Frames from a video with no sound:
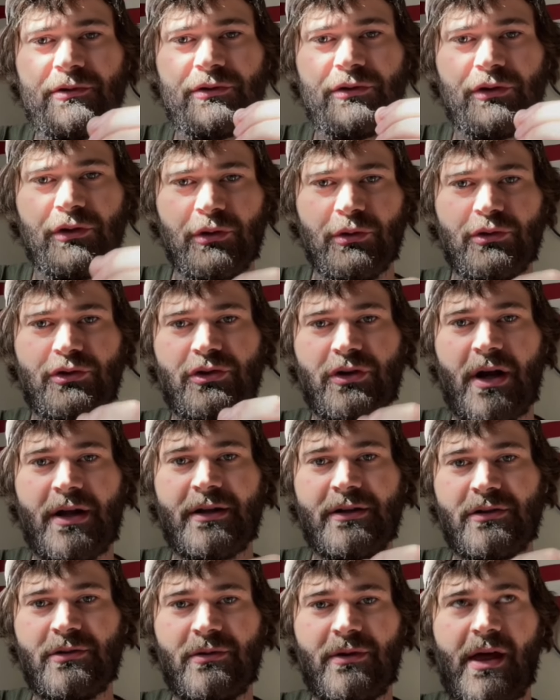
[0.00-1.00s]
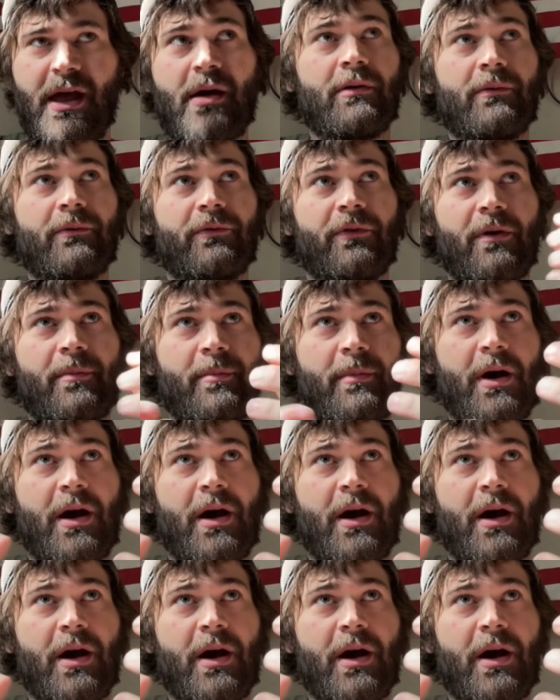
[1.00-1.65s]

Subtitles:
do try to do that from